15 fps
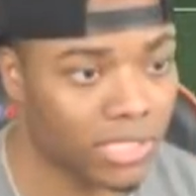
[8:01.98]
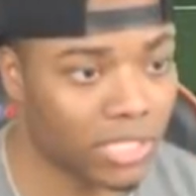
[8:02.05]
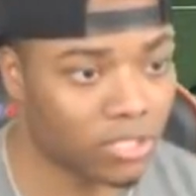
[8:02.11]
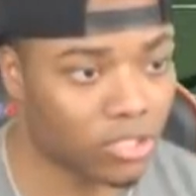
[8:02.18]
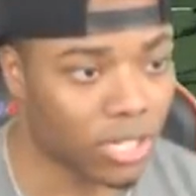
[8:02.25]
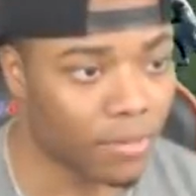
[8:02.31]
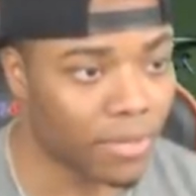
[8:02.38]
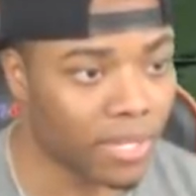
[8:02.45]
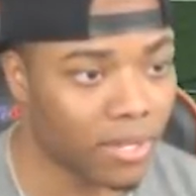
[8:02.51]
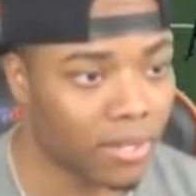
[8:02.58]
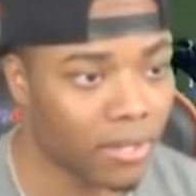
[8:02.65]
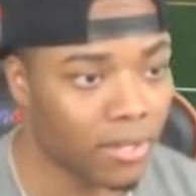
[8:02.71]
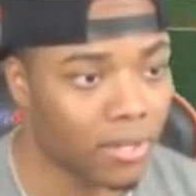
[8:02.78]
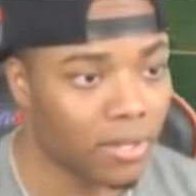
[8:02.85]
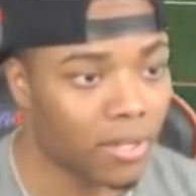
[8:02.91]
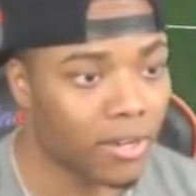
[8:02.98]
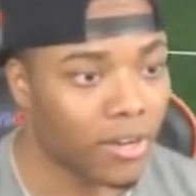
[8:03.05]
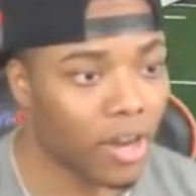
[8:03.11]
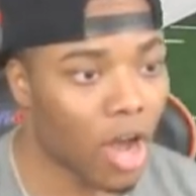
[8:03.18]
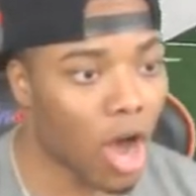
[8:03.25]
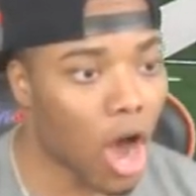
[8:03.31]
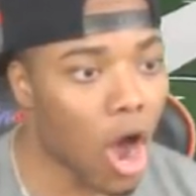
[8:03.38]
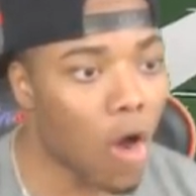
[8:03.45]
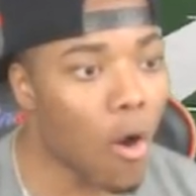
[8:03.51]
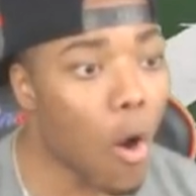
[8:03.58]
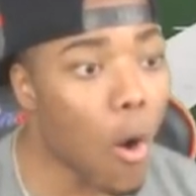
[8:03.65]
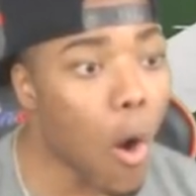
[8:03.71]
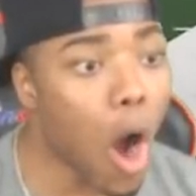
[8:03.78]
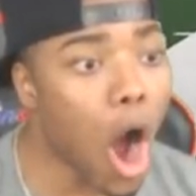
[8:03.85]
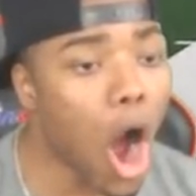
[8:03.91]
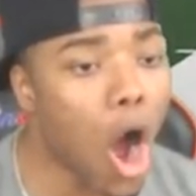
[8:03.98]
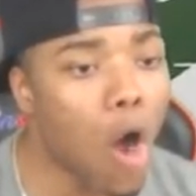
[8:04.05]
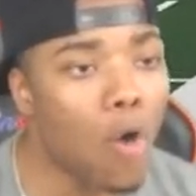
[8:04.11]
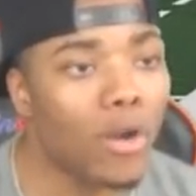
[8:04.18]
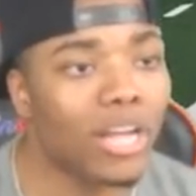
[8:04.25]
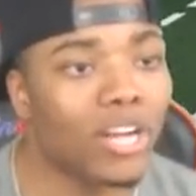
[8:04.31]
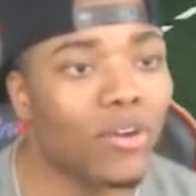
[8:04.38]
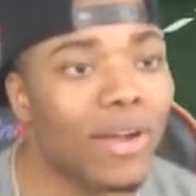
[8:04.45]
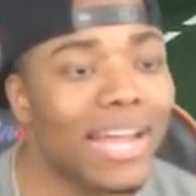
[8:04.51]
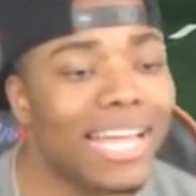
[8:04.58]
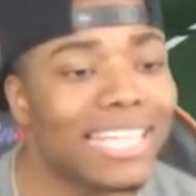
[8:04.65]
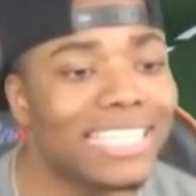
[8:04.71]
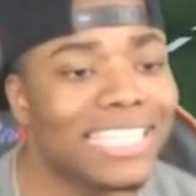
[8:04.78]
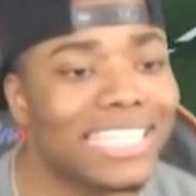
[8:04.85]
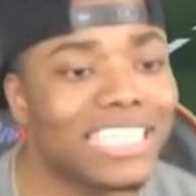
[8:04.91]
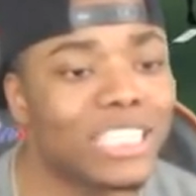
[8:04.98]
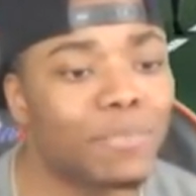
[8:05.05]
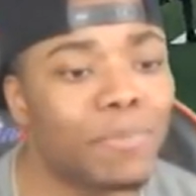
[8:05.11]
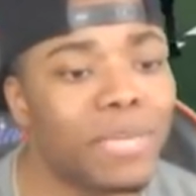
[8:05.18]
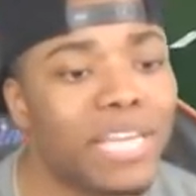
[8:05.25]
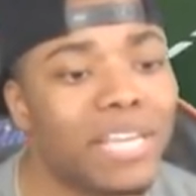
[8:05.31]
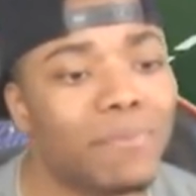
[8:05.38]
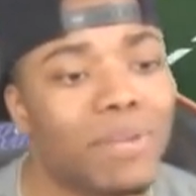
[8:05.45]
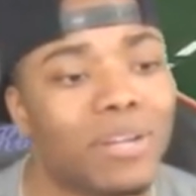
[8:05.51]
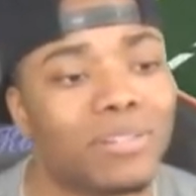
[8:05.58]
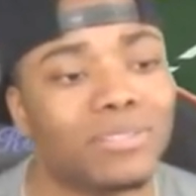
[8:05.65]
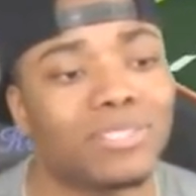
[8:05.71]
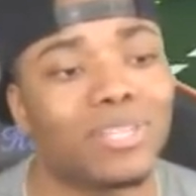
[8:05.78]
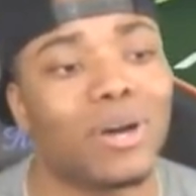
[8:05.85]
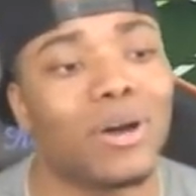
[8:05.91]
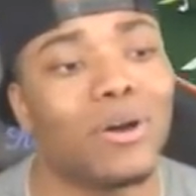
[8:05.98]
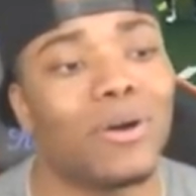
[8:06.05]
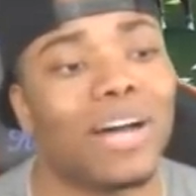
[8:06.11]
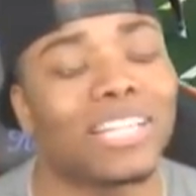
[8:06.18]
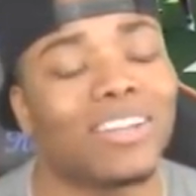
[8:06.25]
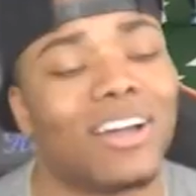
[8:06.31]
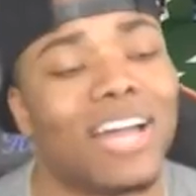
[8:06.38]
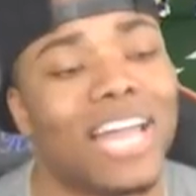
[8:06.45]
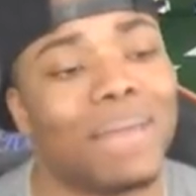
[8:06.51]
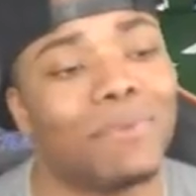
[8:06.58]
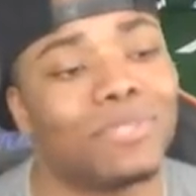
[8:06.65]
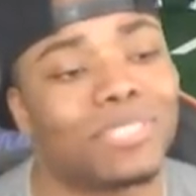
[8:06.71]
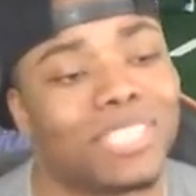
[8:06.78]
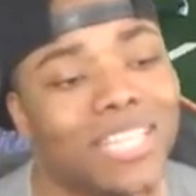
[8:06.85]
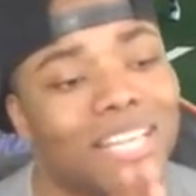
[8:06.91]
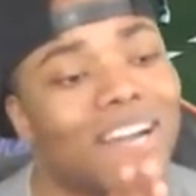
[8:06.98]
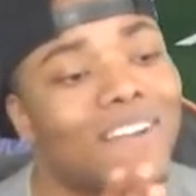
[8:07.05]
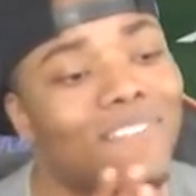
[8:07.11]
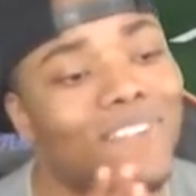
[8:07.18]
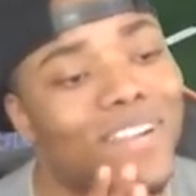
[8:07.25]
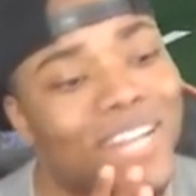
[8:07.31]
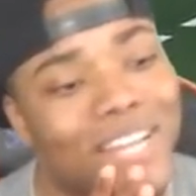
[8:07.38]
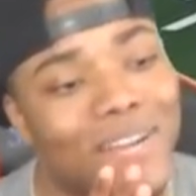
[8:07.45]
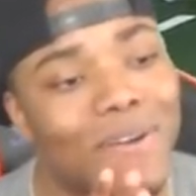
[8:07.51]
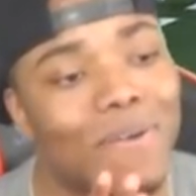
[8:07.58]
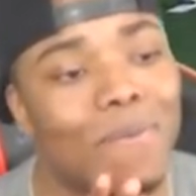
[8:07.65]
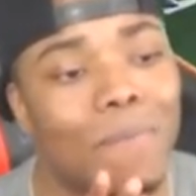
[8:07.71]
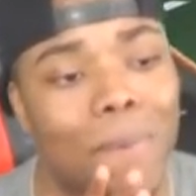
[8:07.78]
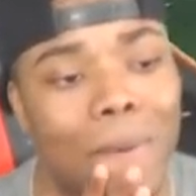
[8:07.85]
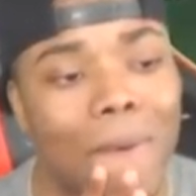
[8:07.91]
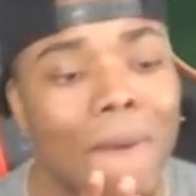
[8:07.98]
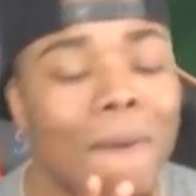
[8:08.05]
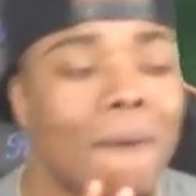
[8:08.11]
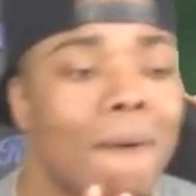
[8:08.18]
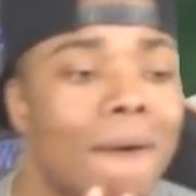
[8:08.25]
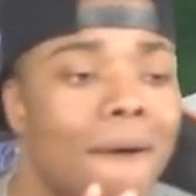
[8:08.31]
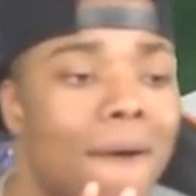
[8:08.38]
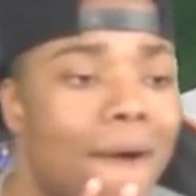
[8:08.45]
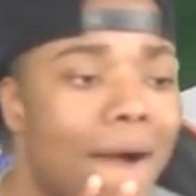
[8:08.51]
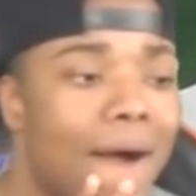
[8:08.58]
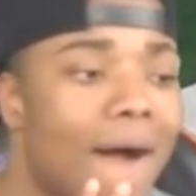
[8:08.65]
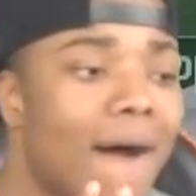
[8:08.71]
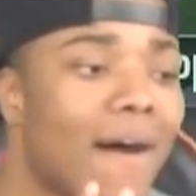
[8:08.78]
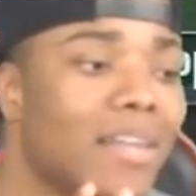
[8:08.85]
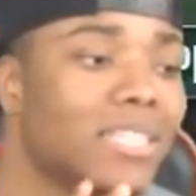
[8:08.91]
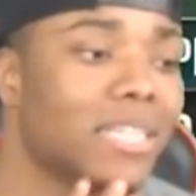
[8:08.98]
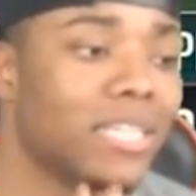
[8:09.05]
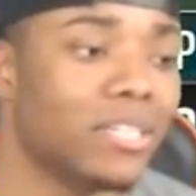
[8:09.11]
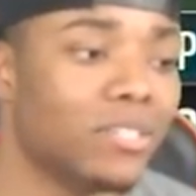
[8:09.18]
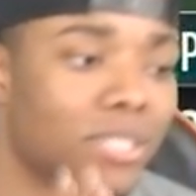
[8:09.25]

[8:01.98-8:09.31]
you you screaming. No! Oh, the craziest speed burst though. I thought Amos can cover him. Oh, I should have